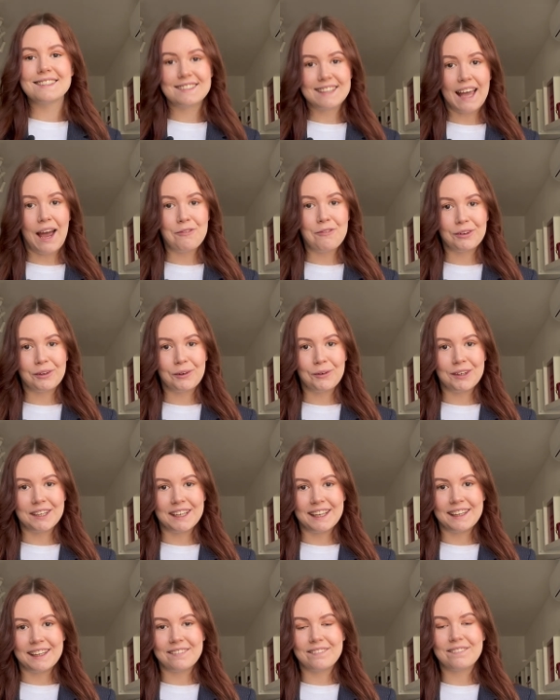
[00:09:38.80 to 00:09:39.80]
Sound
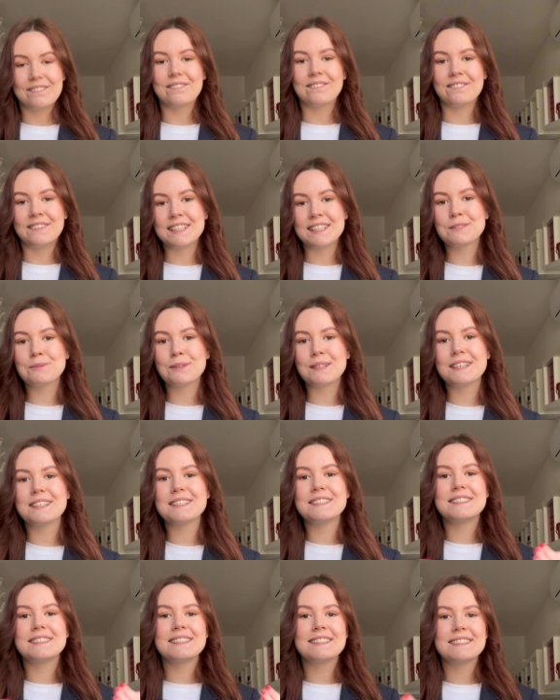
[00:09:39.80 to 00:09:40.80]
recording. This
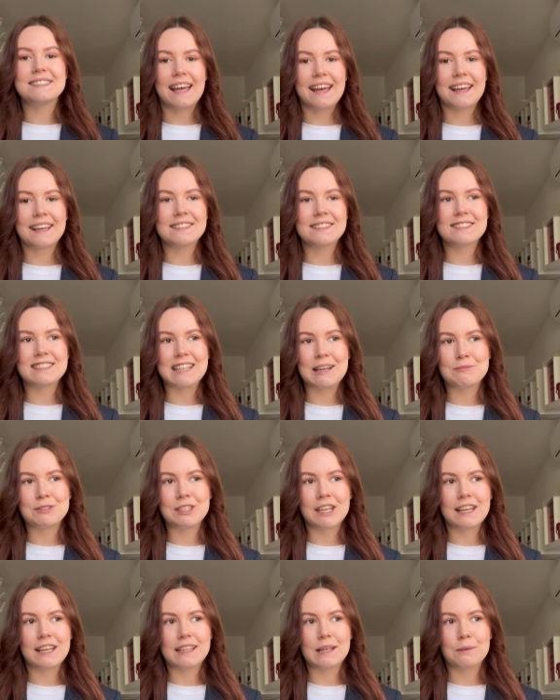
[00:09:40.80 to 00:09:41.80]
was the second
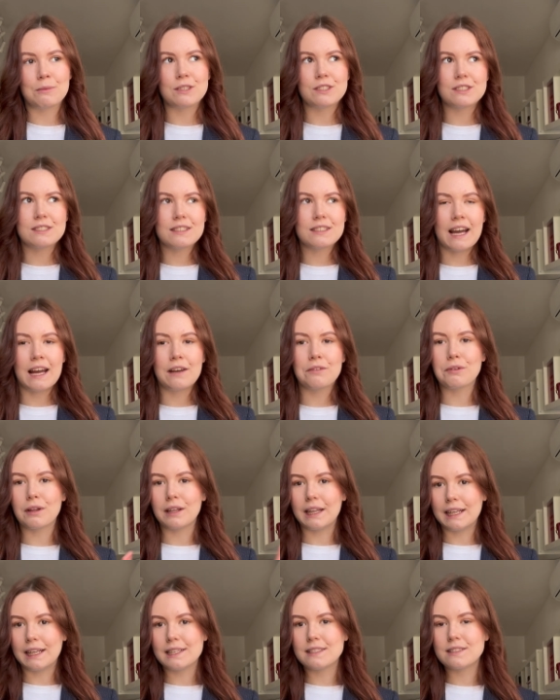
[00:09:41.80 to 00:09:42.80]
subject that was kind of
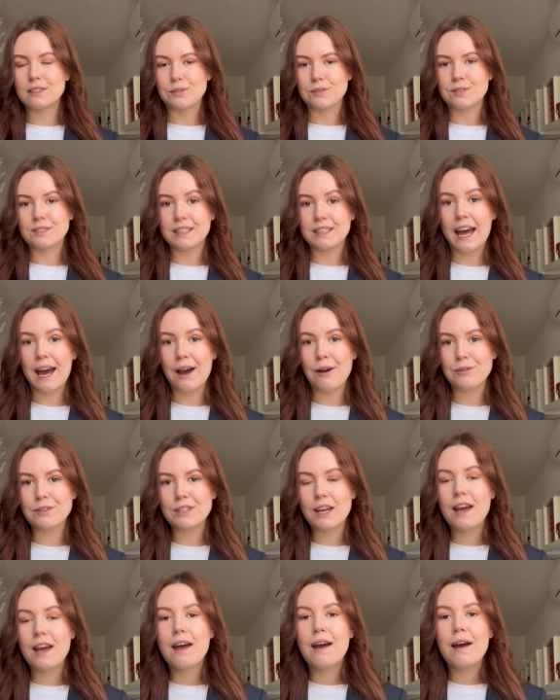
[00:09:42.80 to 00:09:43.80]
related to sound,
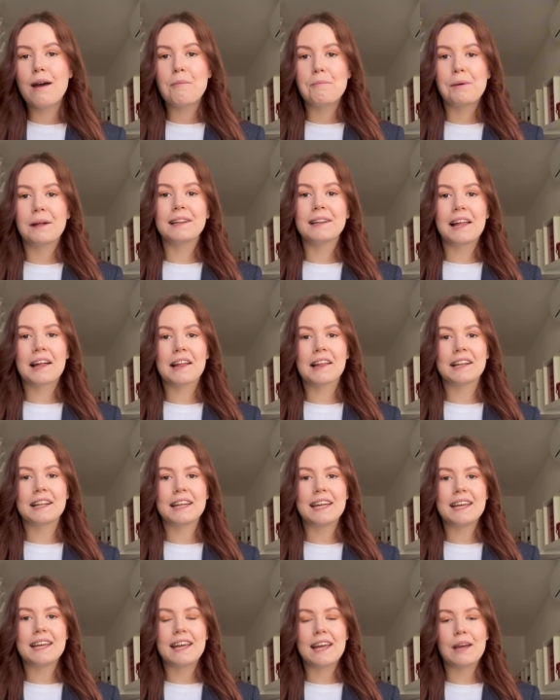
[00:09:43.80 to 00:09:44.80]
but
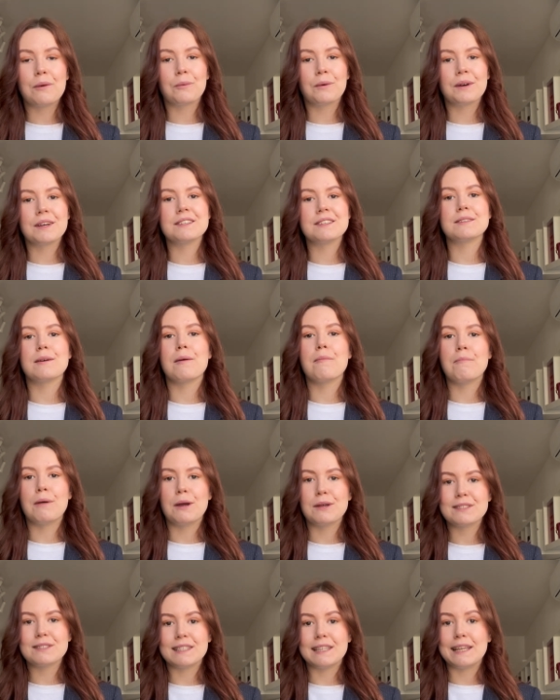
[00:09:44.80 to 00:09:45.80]
luckily it was
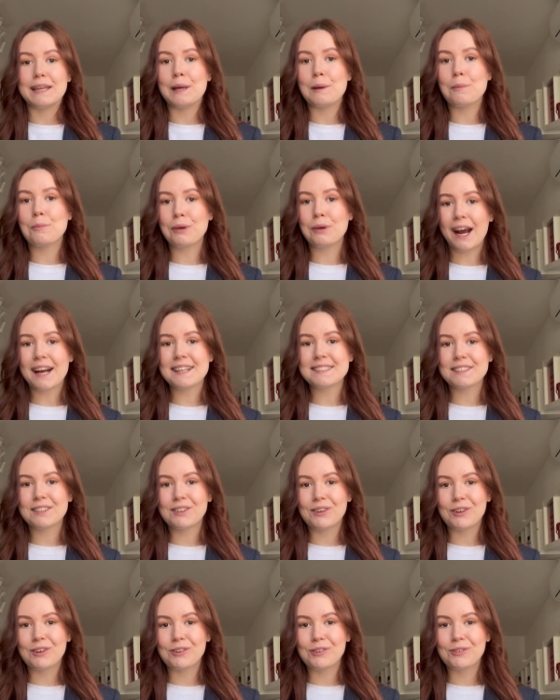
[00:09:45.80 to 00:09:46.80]
mostly
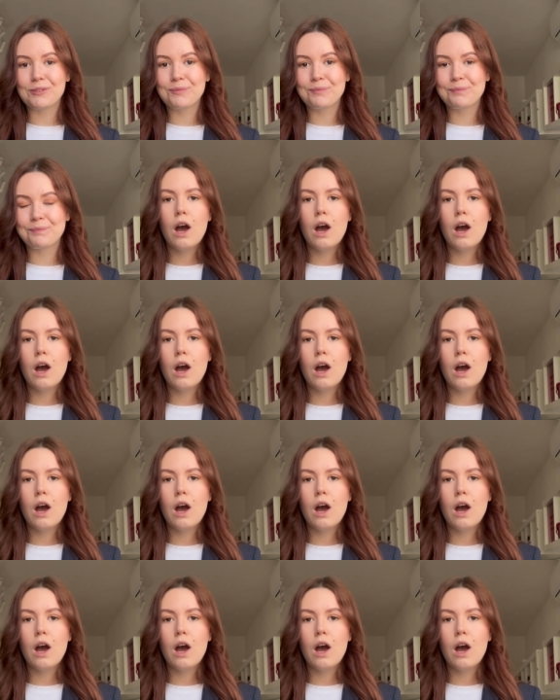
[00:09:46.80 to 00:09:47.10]
practical.